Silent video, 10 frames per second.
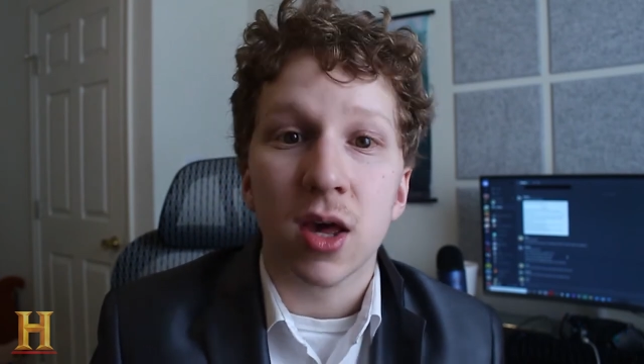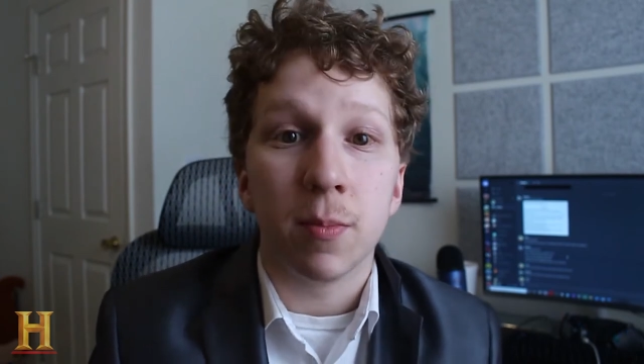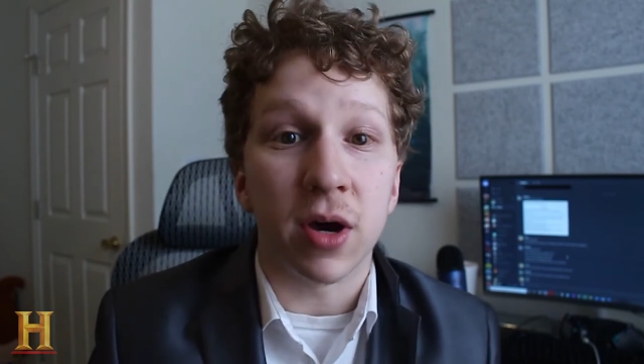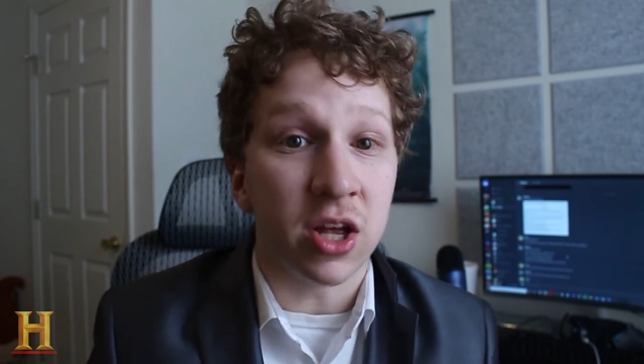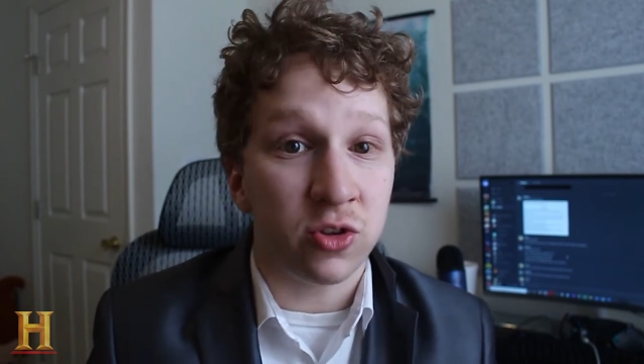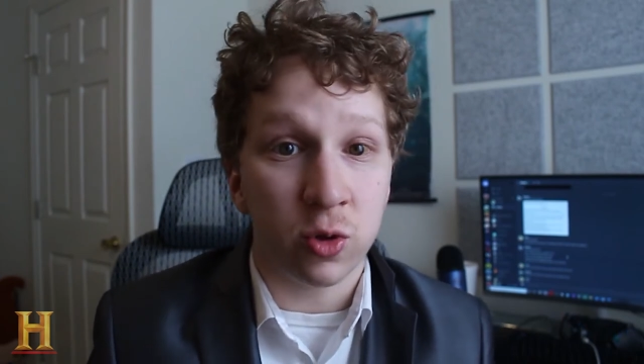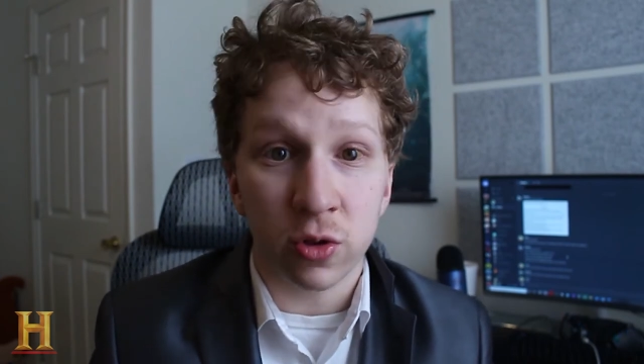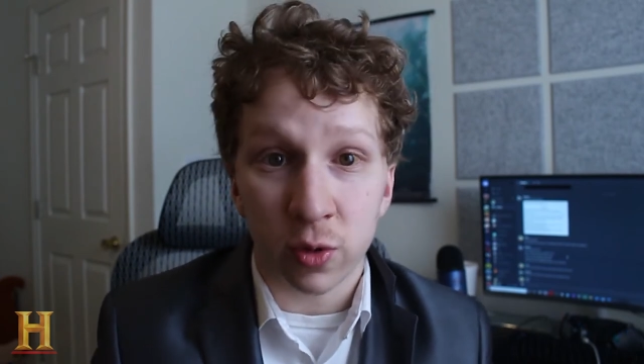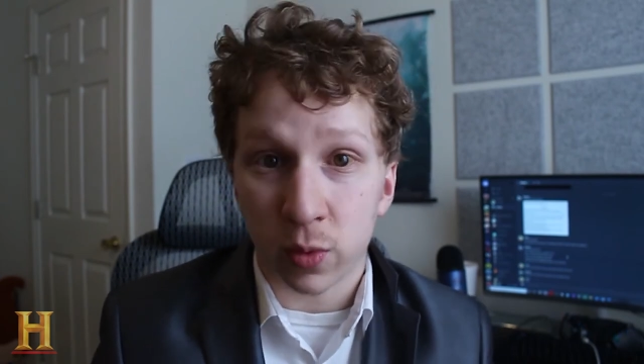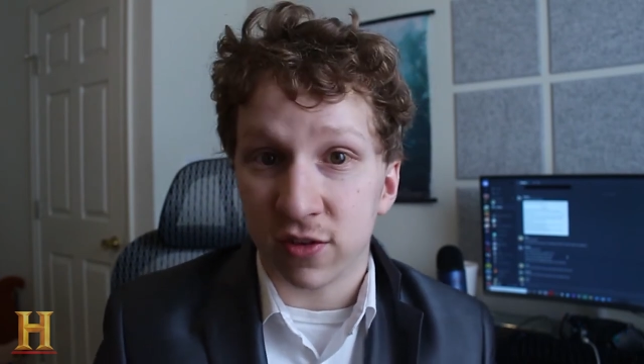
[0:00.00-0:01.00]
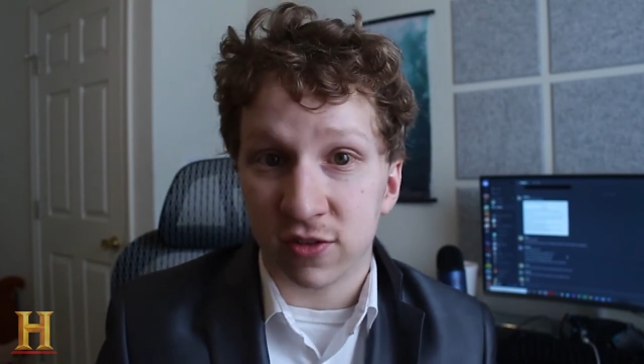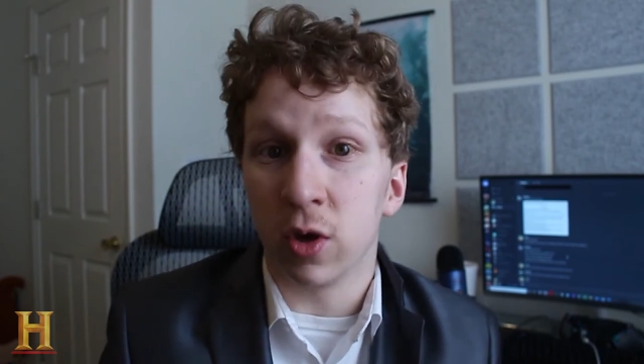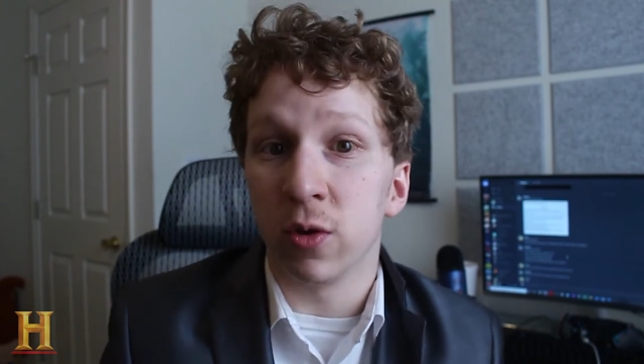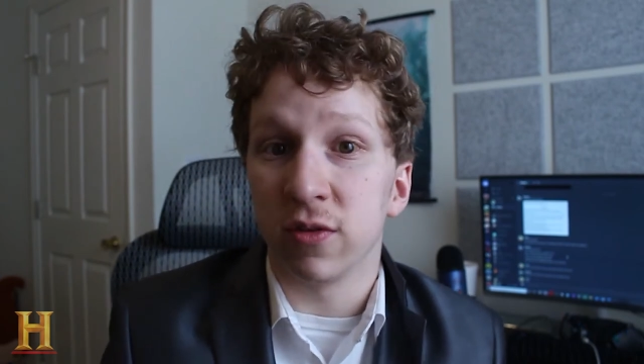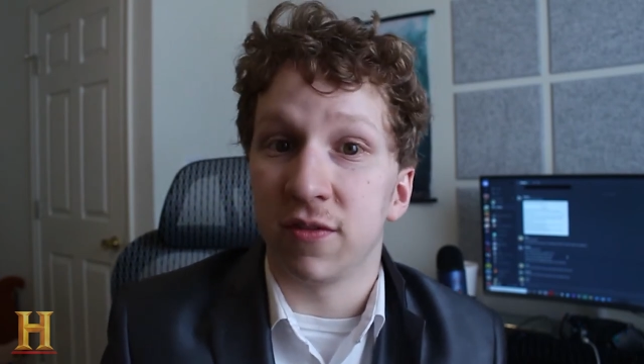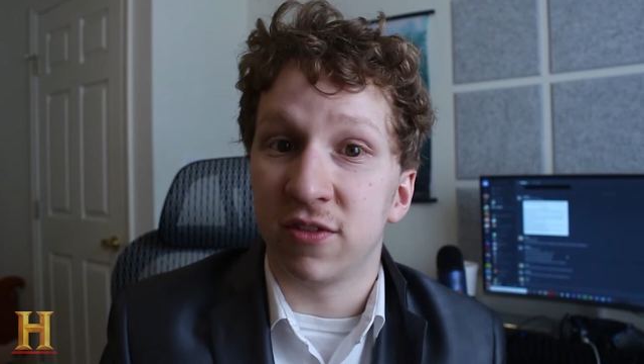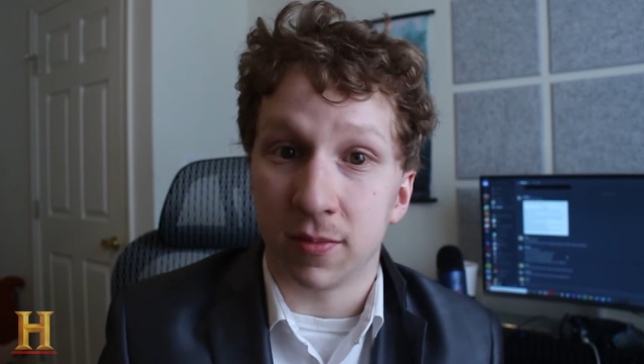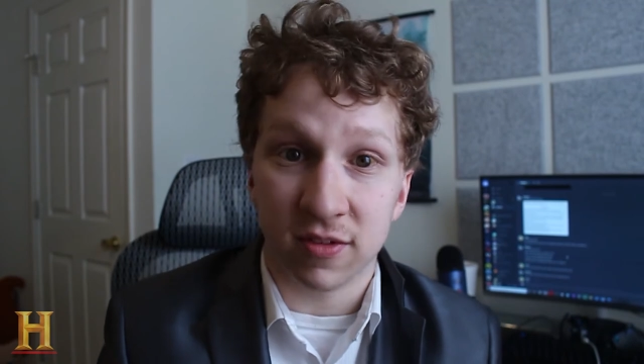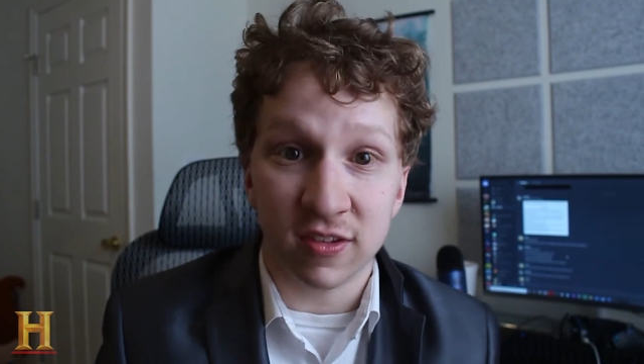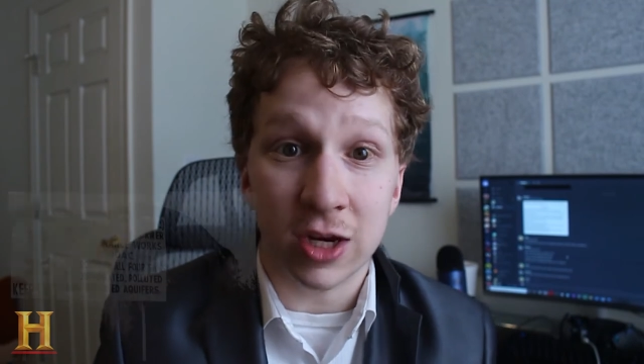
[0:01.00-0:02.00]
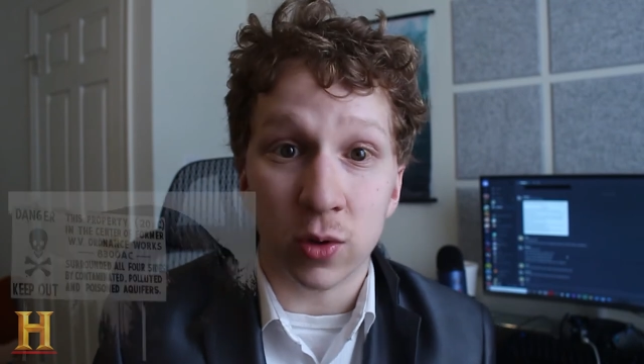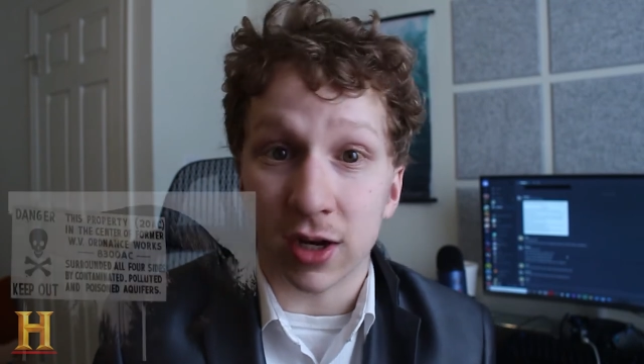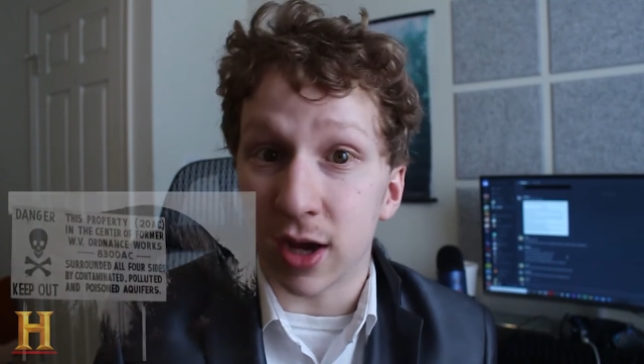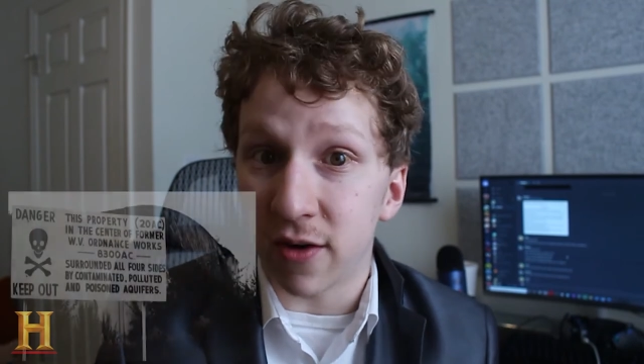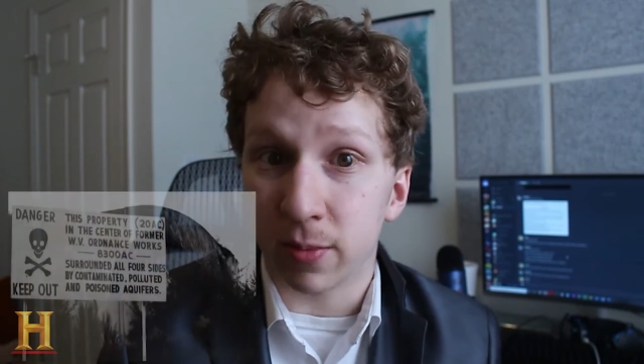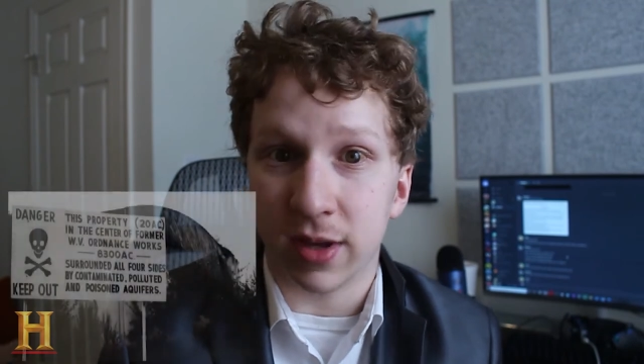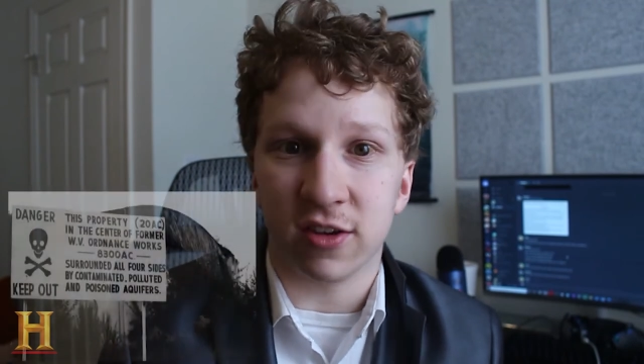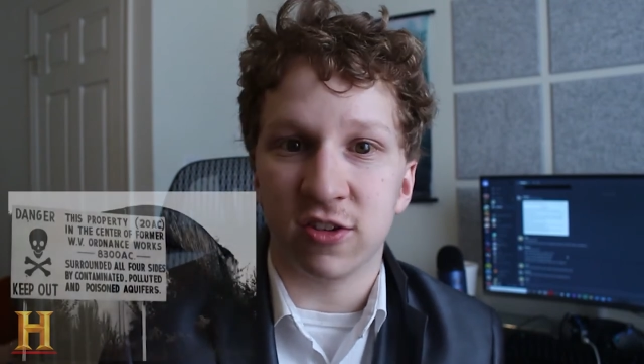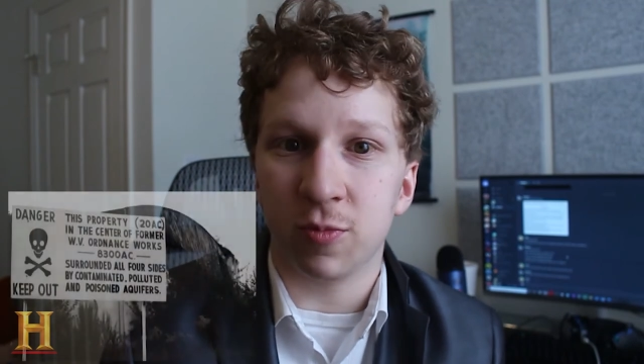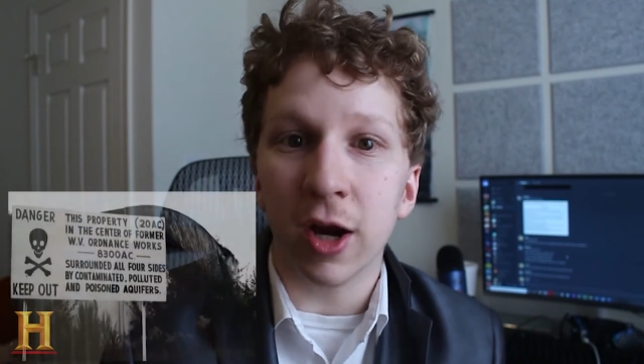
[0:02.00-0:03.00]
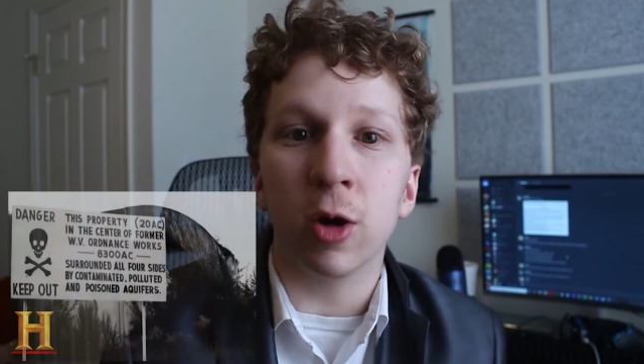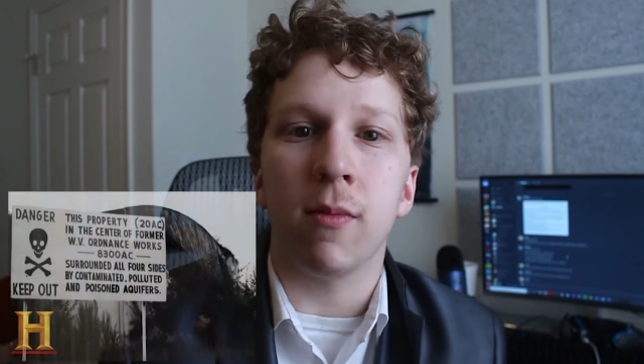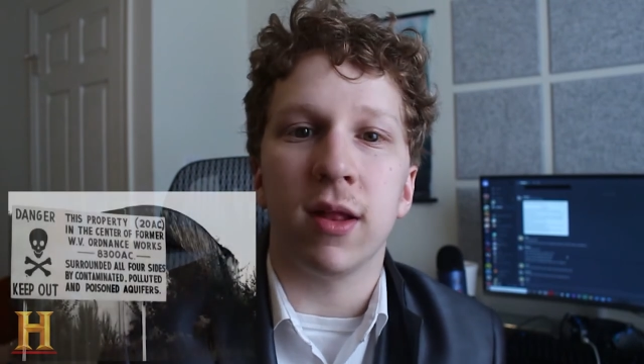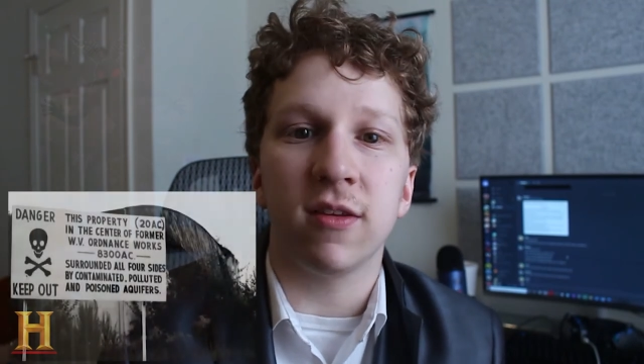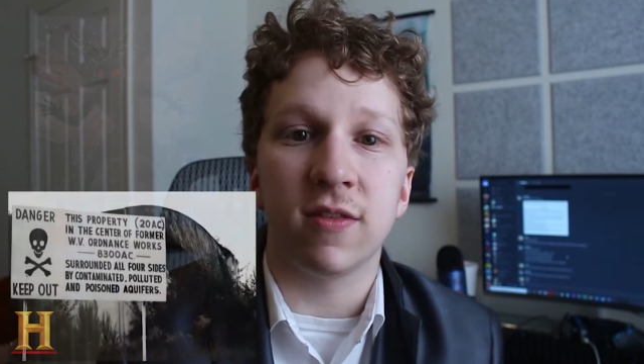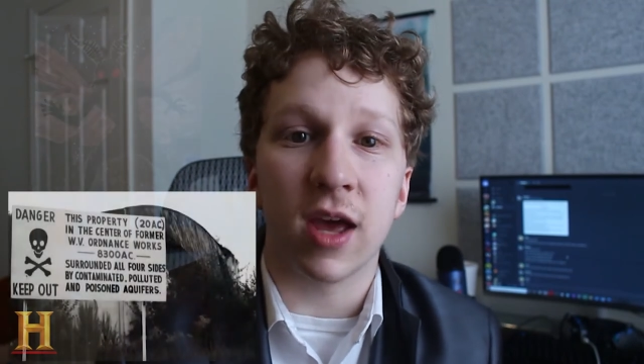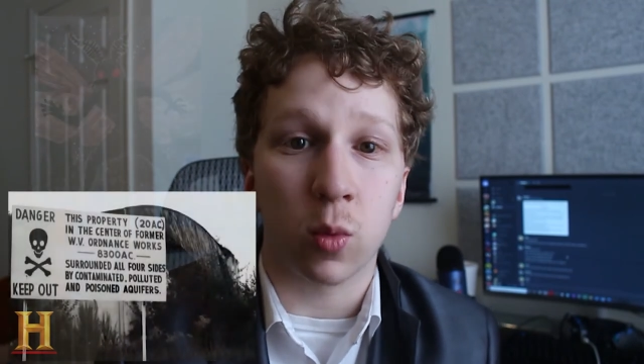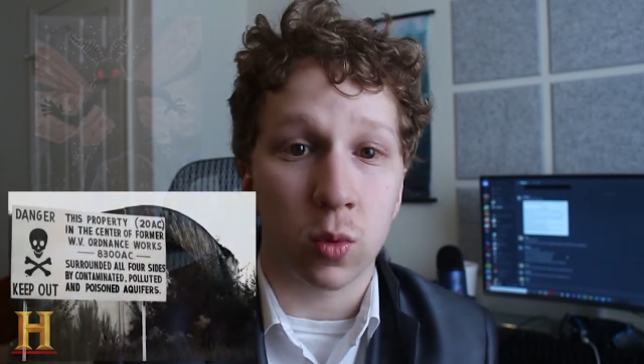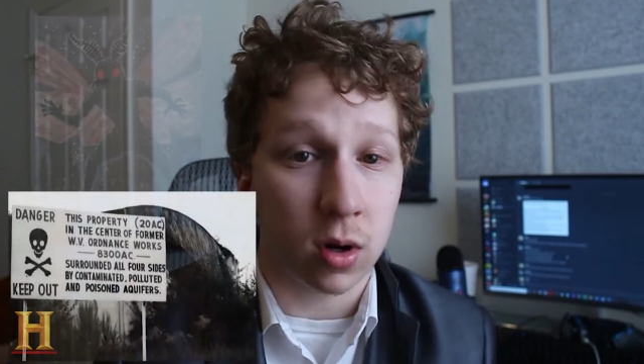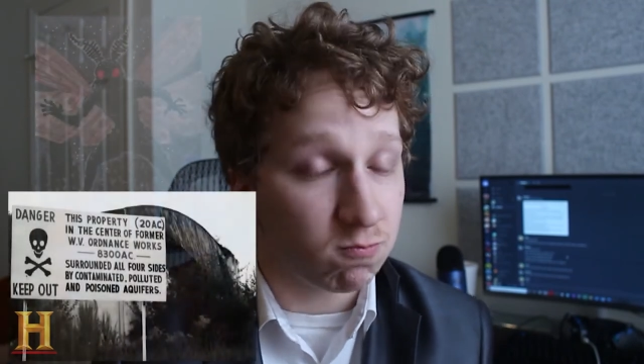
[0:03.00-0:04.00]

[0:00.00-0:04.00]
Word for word: But due to the results of some secret government experiments that were